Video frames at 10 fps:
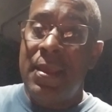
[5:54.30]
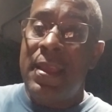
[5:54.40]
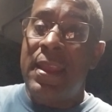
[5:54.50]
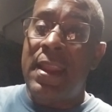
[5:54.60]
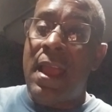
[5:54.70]

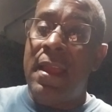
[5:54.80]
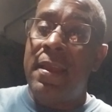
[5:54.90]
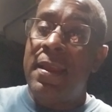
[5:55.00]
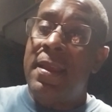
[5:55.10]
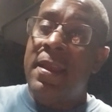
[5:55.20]
and
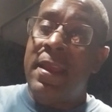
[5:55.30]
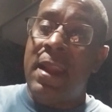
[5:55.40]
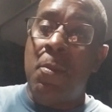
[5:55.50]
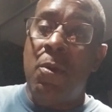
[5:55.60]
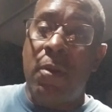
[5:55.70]

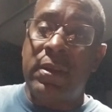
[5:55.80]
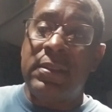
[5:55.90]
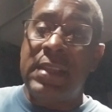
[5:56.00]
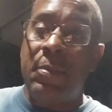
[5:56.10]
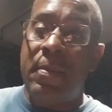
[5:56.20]
I'm going to work the
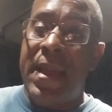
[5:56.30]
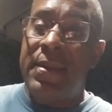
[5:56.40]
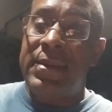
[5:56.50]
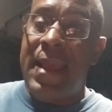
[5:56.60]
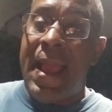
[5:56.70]
same
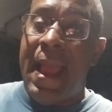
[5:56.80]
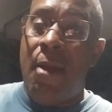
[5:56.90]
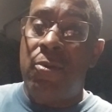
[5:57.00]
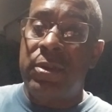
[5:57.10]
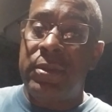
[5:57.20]
amount of
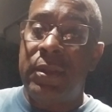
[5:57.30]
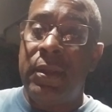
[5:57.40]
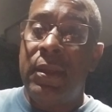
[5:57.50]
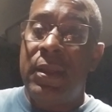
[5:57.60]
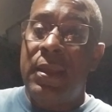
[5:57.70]
hours,
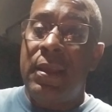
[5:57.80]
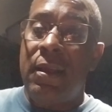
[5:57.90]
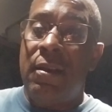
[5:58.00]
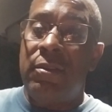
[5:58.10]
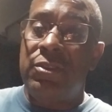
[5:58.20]

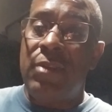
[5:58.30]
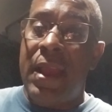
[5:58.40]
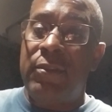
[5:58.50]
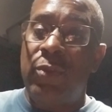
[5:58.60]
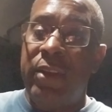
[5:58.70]

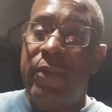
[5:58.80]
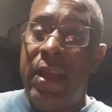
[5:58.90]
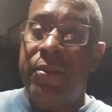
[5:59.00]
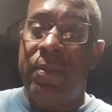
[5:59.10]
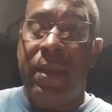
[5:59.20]
drive
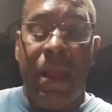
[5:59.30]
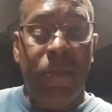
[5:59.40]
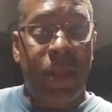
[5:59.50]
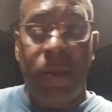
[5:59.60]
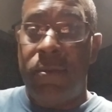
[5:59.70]
2,500, I'm
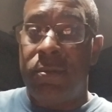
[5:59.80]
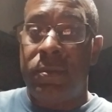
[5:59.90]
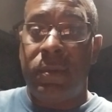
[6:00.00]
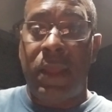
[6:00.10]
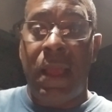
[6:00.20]
gone.
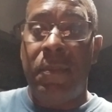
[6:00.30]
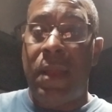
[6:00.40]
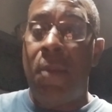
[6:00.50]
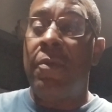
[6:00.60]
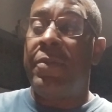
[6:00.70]
I'm
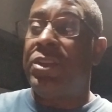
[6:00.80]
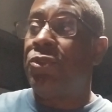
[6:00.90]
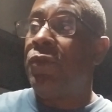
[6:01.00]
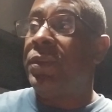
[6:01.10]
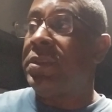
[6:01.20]
going to be
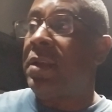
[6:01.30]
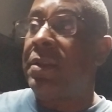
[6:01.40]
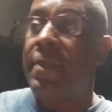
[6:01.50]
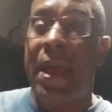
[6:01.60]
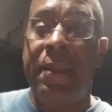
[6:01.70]
truthful and honest
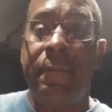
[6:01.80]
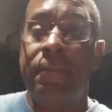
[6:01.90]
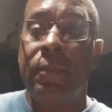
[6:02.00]
about it.